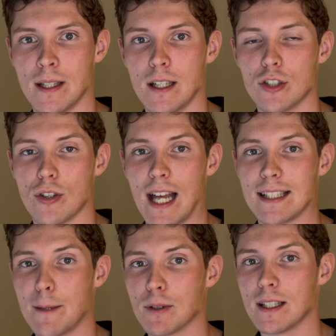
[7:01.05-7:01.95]
So that
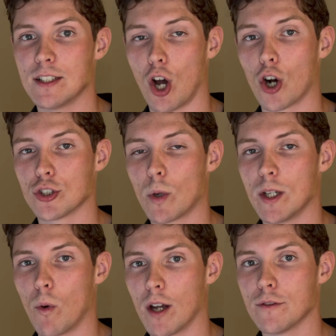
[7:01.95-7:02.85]
typically is
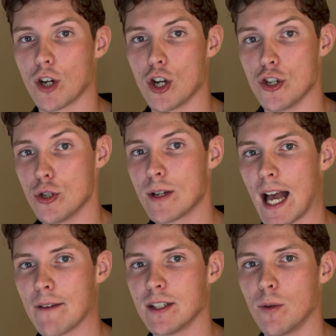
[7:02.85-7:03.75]
R21 for a new
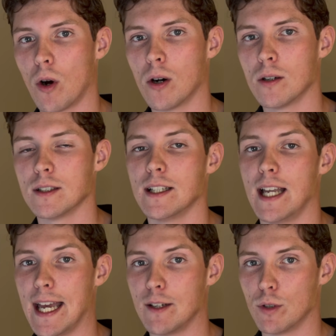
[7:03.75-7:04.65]
cavity wall.
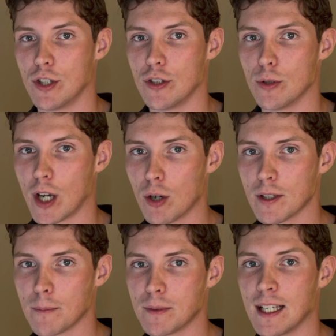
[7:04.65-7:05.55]
And with the new code
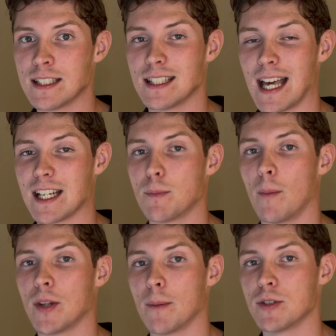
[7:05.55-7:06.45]
updates, that is
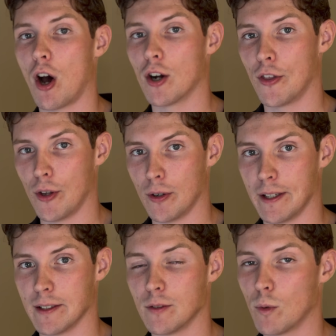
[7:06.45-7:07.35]
bumped up to
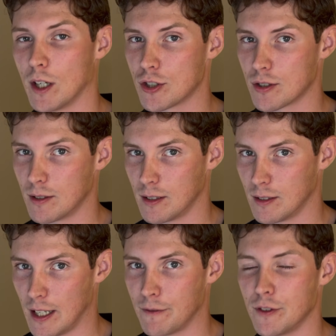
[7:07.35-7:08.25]
R30, which,
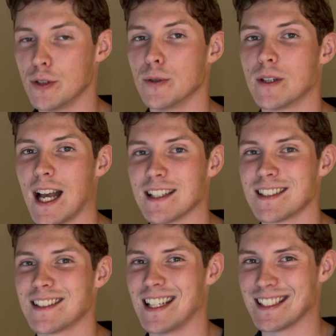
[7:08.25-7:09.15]
if you
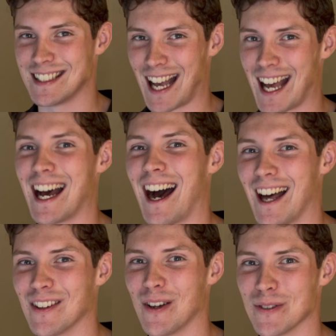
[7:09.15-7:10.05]
guessed, is not
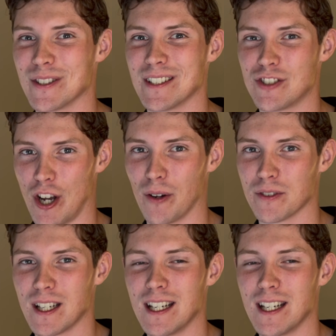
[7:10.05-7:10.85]
on those shelves.